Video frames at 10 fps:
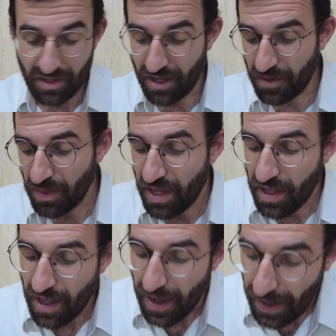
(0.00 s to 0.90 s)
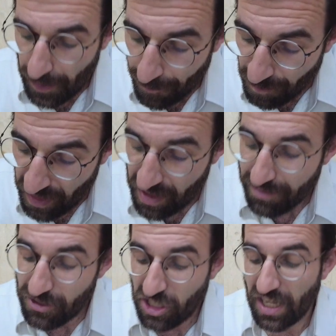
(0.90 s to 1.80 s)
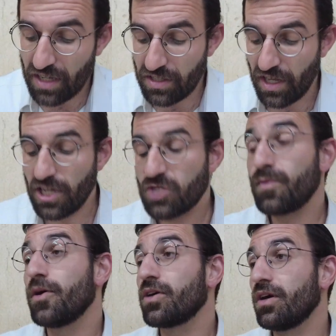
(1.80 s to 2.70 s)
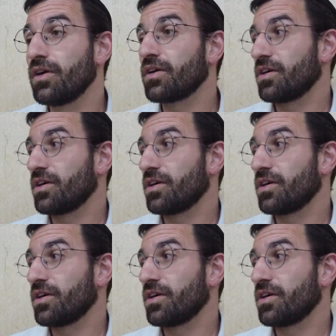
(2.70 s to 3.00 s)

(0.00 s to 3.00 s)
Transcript: Okay, V'shalachti esh b'Magog.